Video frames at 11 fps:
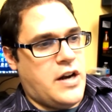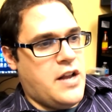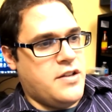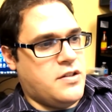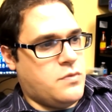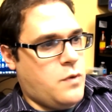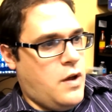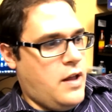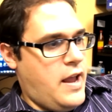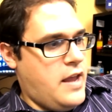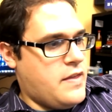And I says,
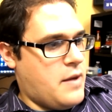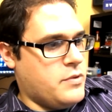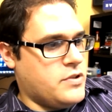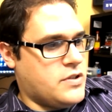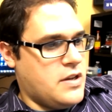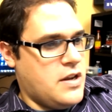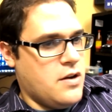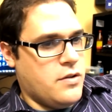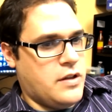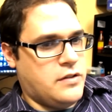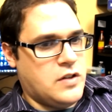well, hey, that was the
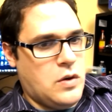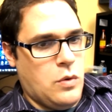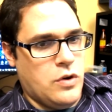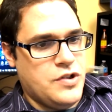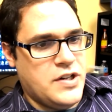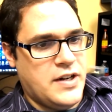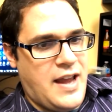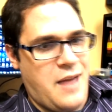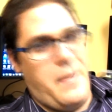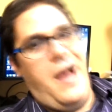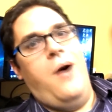year that Origin
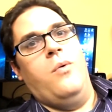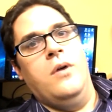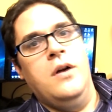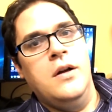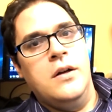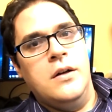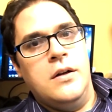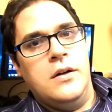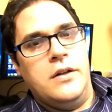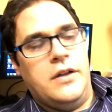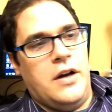came out.
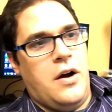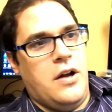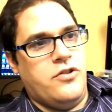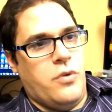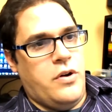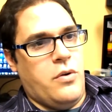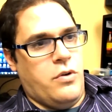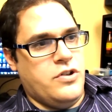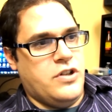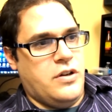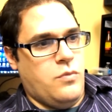You know, I joined
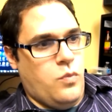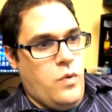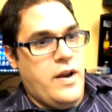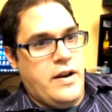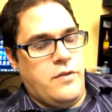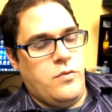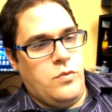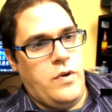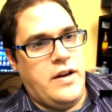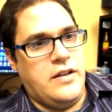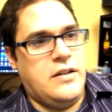Origin when it
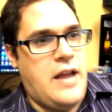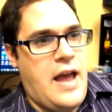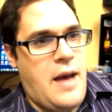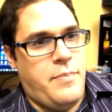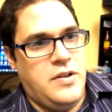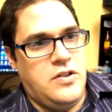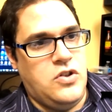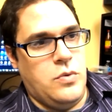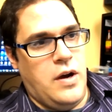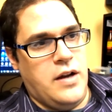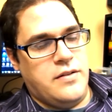happened
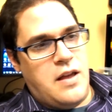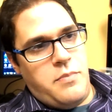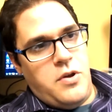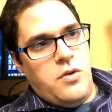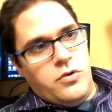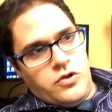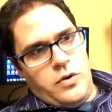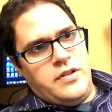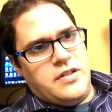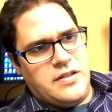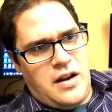to debut. So
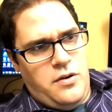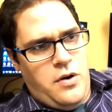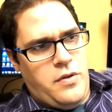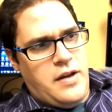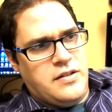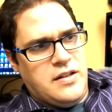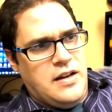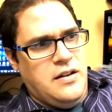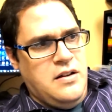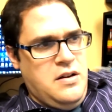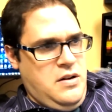I says, I don't know, that
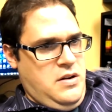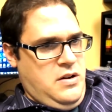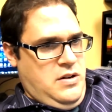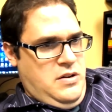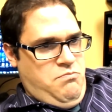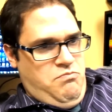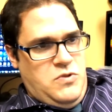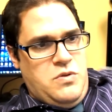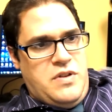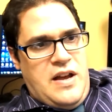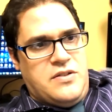
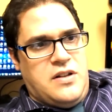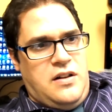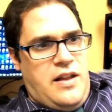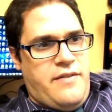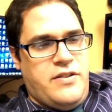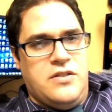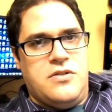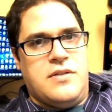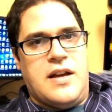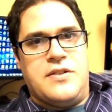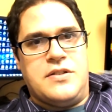2011,
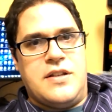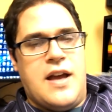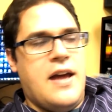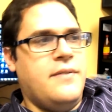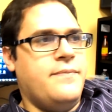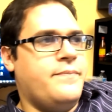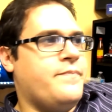2010.